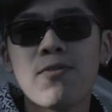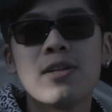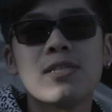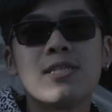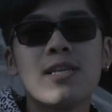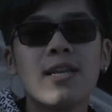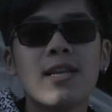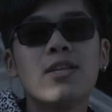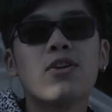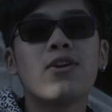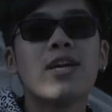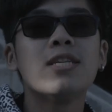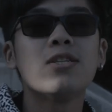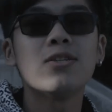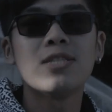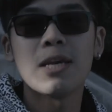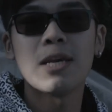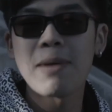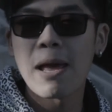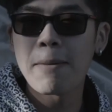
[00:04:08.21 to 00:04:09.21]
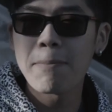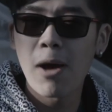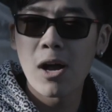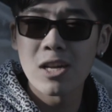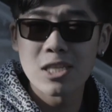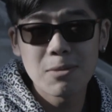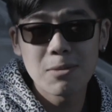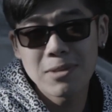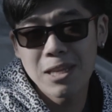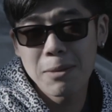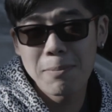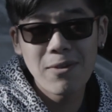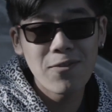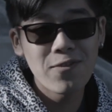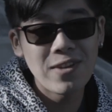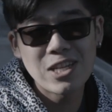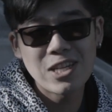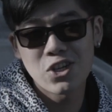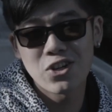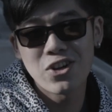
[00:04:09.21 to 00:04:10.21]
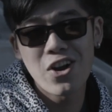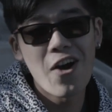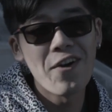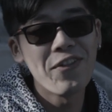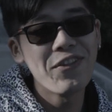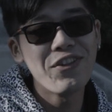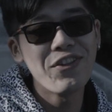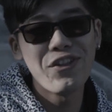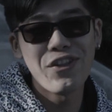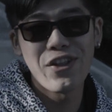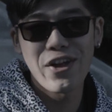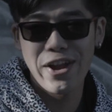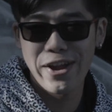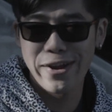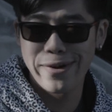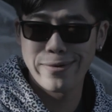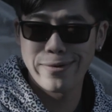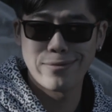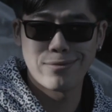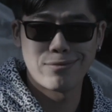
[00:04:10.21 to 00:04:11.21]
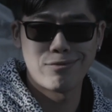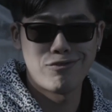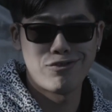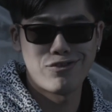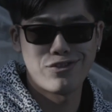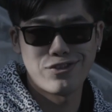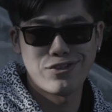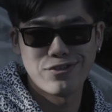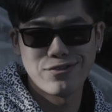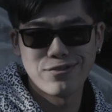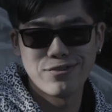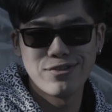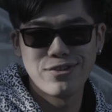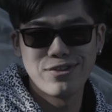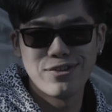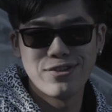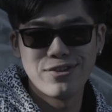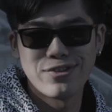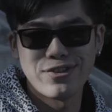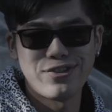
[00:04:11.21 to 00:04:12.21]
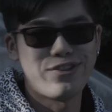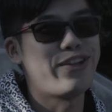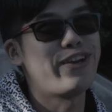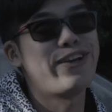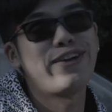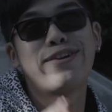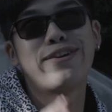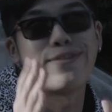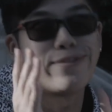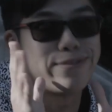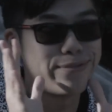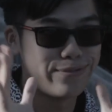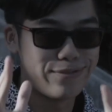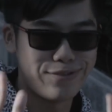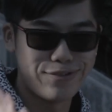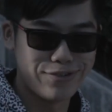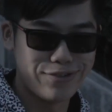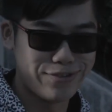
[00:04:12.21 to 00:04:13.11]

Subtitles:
to send in your hint or tip and possibly be featured on the lounge. The lounge.